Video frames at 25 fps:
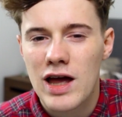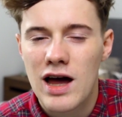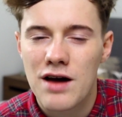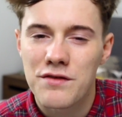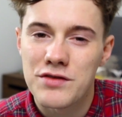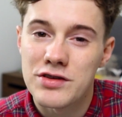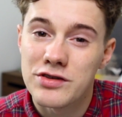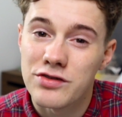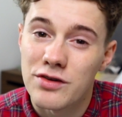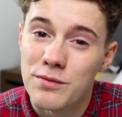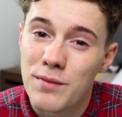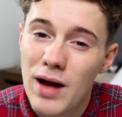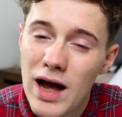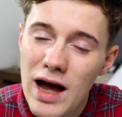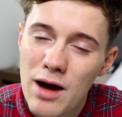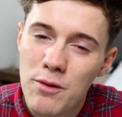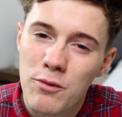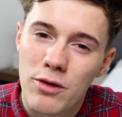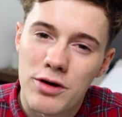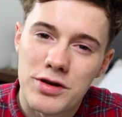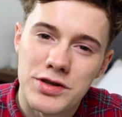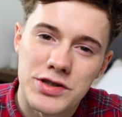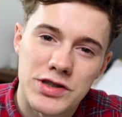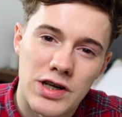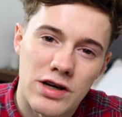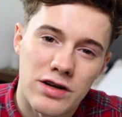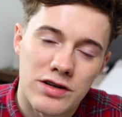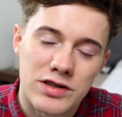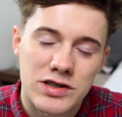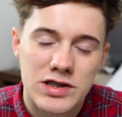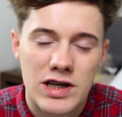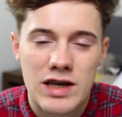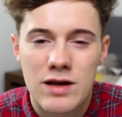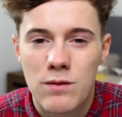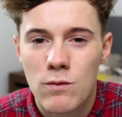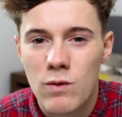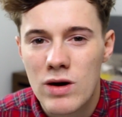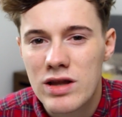we have is from Atwosug
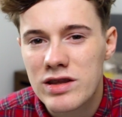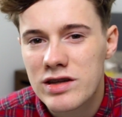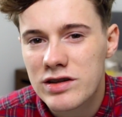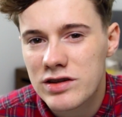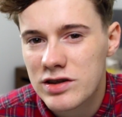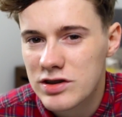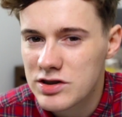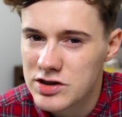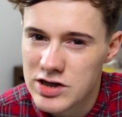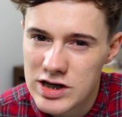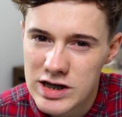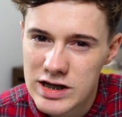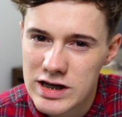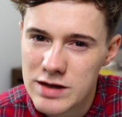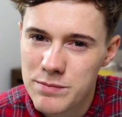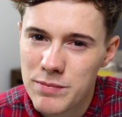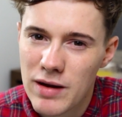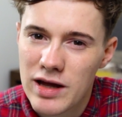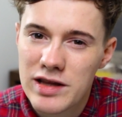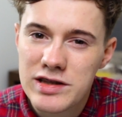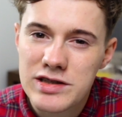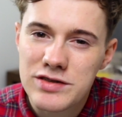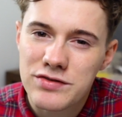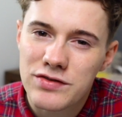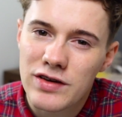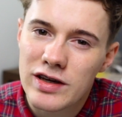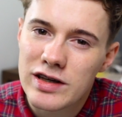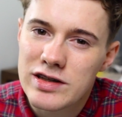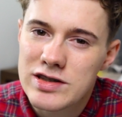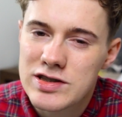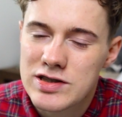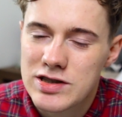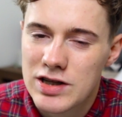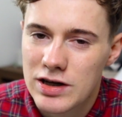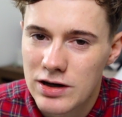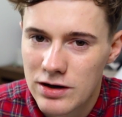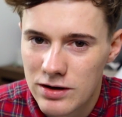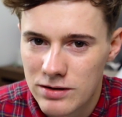saying, when did the cheeky banter phase
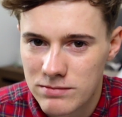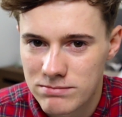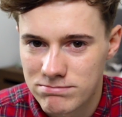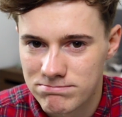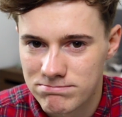start?